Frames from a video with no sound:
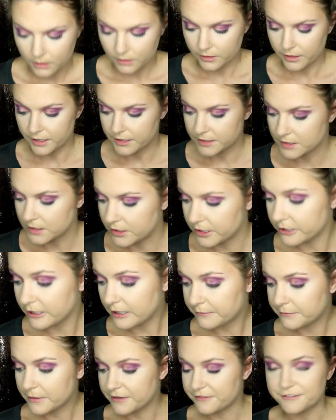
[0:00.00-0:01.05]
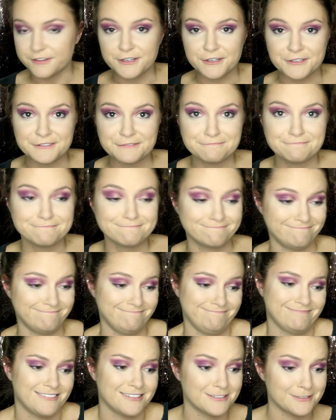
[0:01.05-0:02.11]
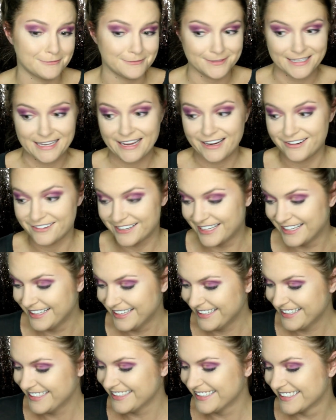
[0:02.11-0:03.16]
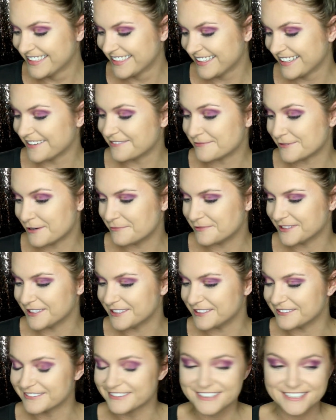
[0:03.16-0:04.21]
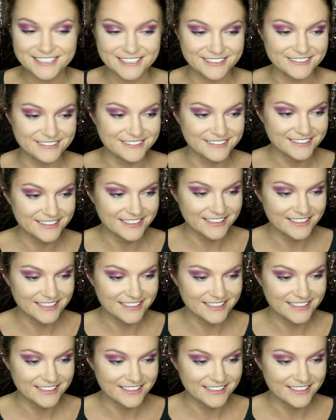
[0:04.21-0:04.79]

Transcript: Okay, so I grabbed my phone because I'm scared. And I'm home alone, so.